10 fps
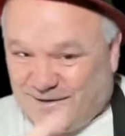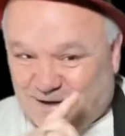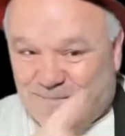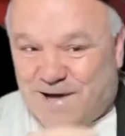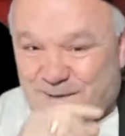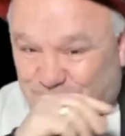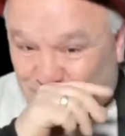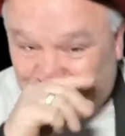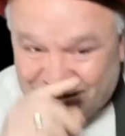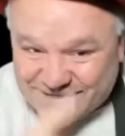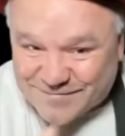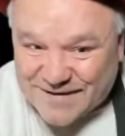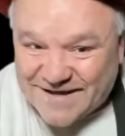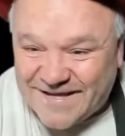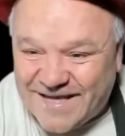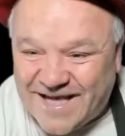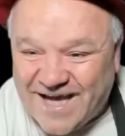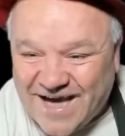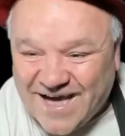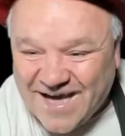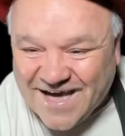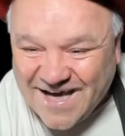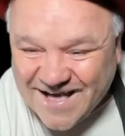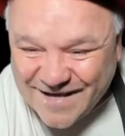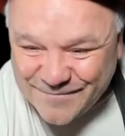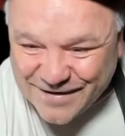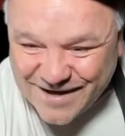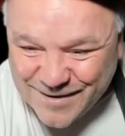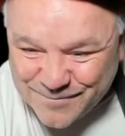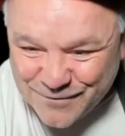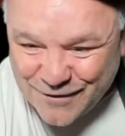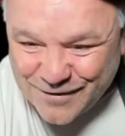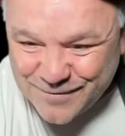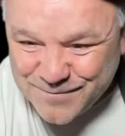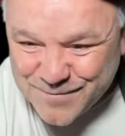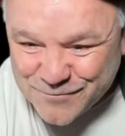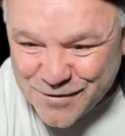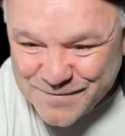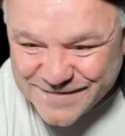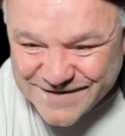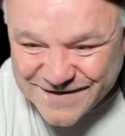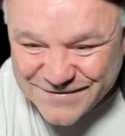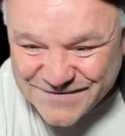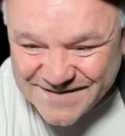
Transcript: might bottle this, mate. I might bottle on my promise, you know.